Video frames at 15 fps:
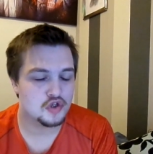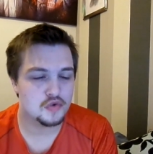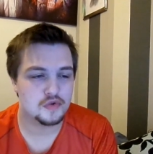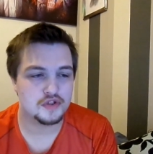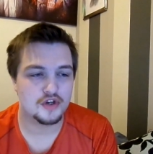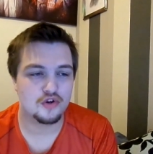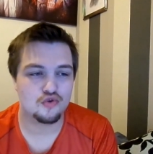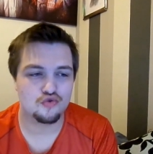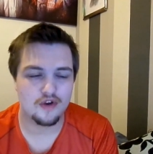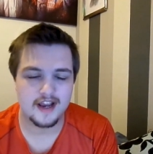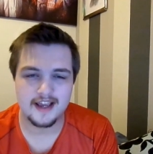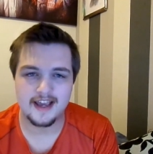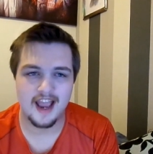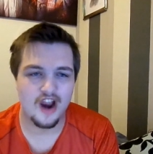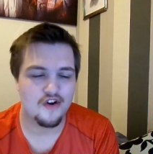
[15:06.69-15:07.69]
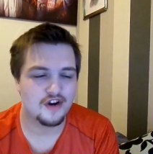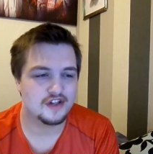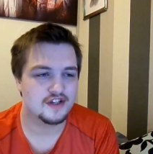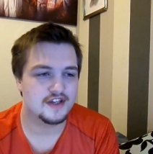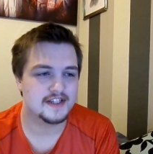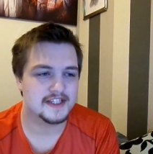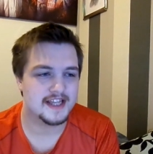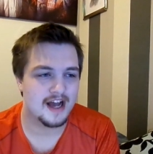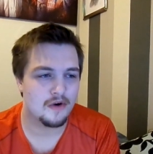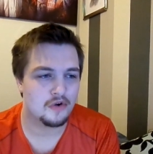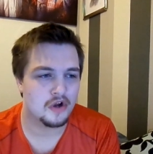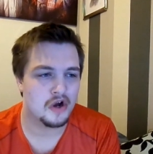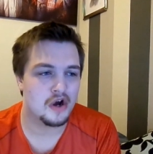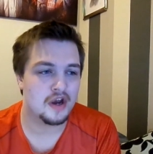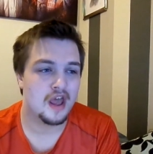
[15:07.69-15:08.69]
who was a great character, is now
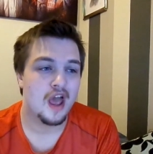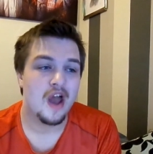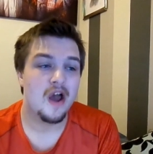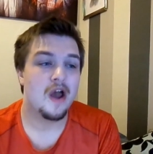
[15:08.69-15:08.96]
gone